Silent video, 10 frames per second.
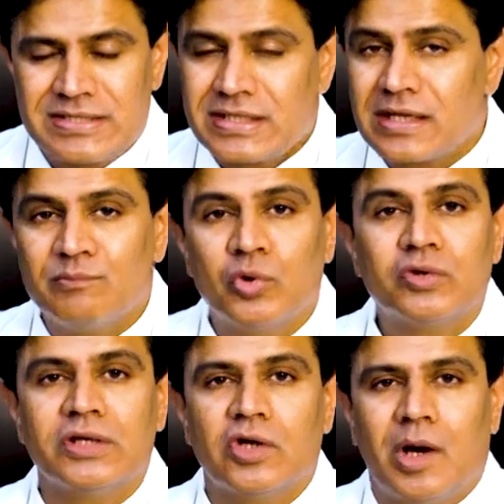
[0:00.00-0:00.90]
acid, and
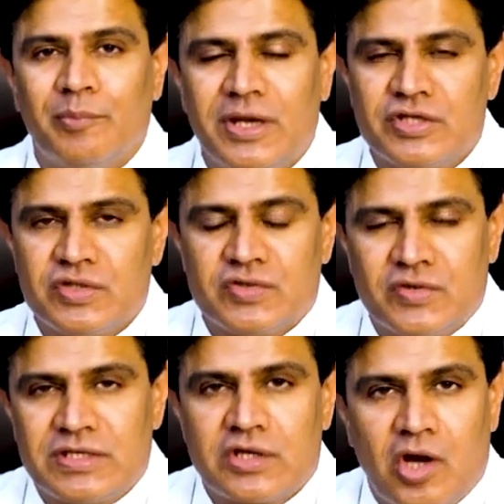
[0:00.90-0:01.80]
both in combination.
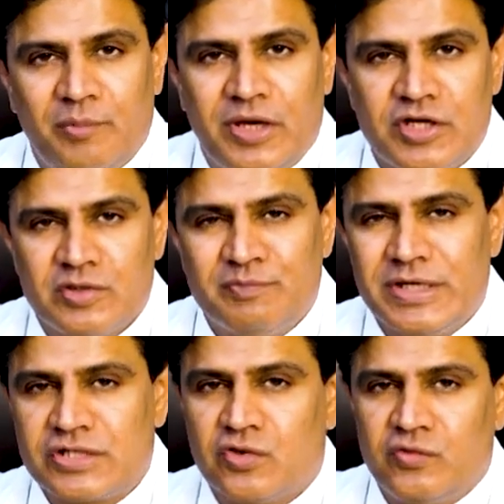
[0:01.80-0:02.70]
So these are combination
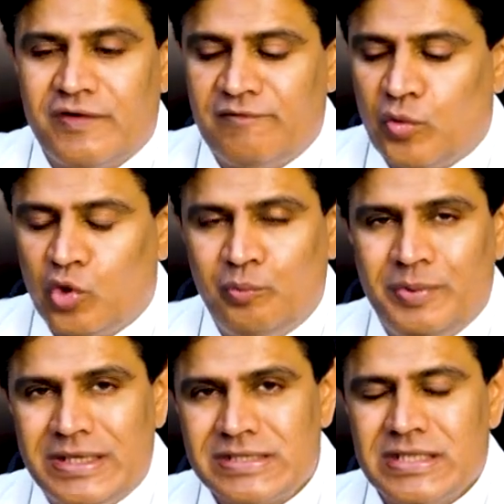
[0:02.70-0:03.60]
peels. So you have
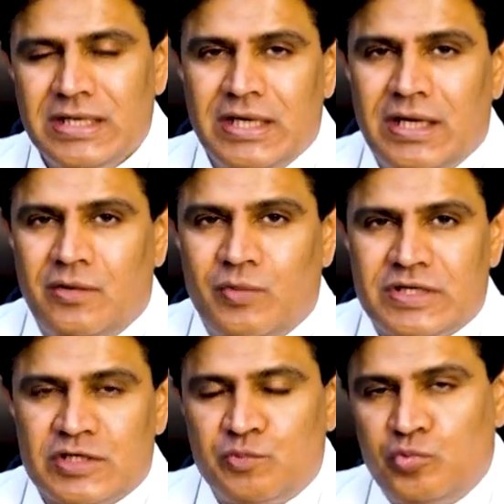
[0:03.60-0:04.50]
monopeels,
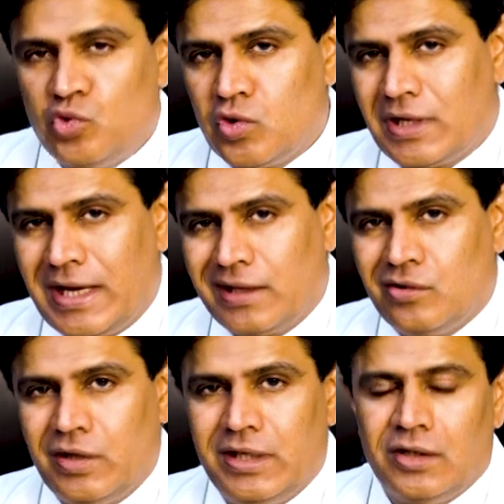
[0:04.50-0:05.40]
which is pure
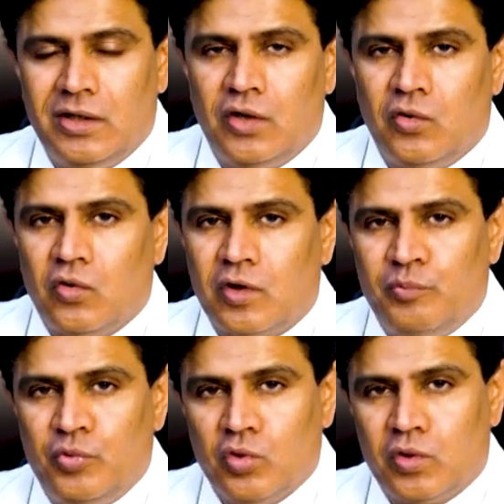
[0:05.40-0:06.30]
glycolic
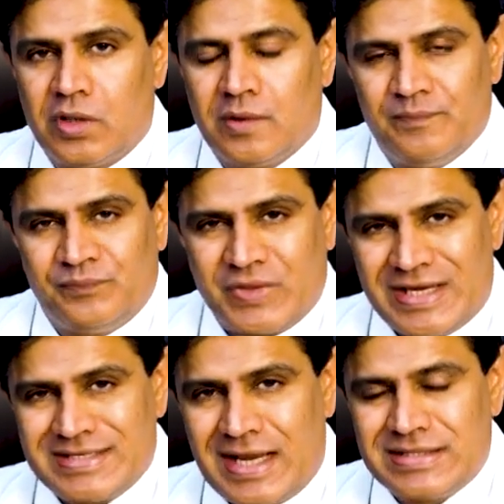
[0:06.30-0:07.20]
or pure
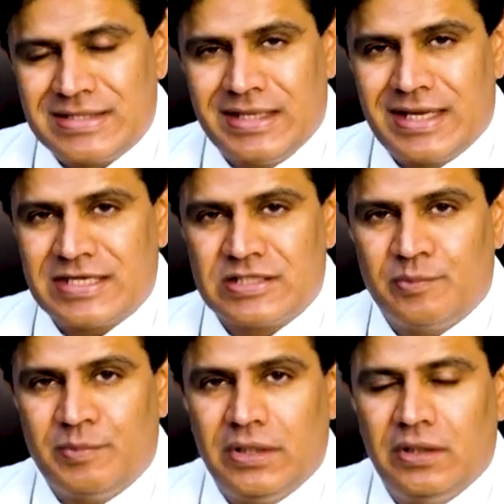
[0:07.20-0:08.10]
salicylic
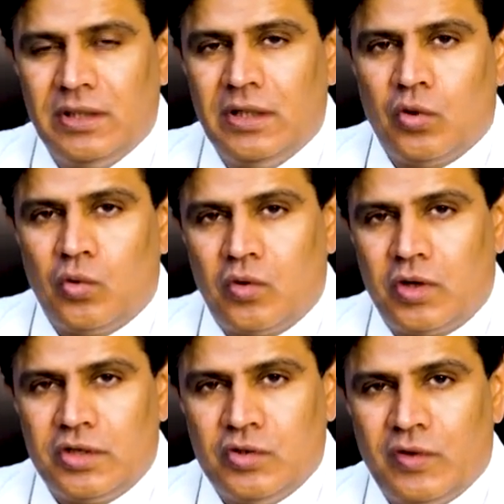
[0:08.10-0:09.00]
acid peel,
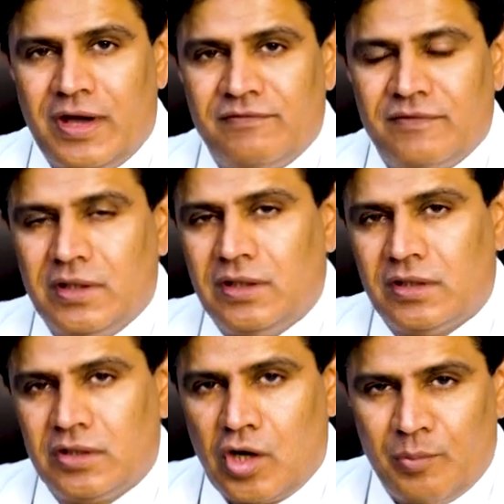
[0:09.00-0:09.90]
or you have
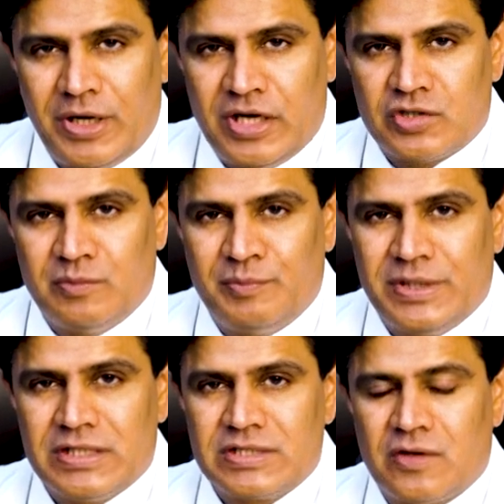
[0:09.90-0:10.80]
combination
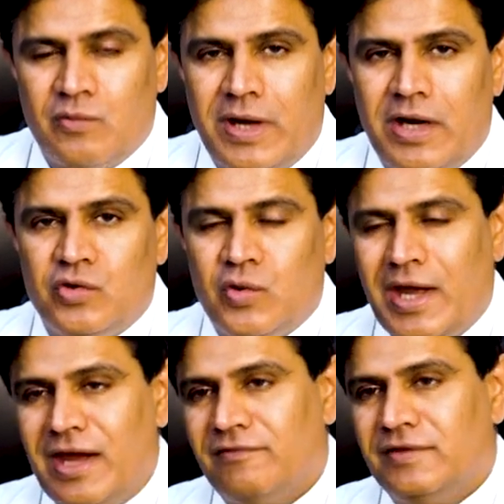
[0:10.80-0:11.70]
peels where you
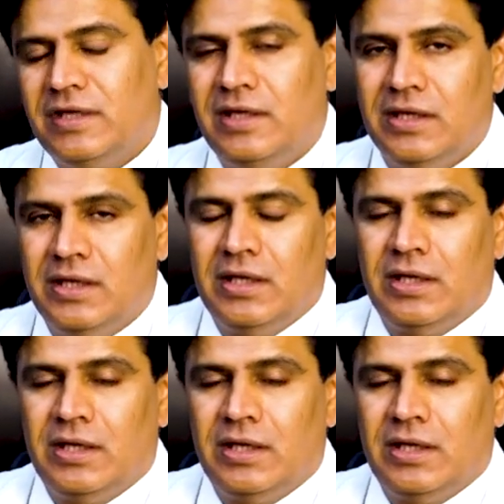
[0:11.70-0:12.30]
have the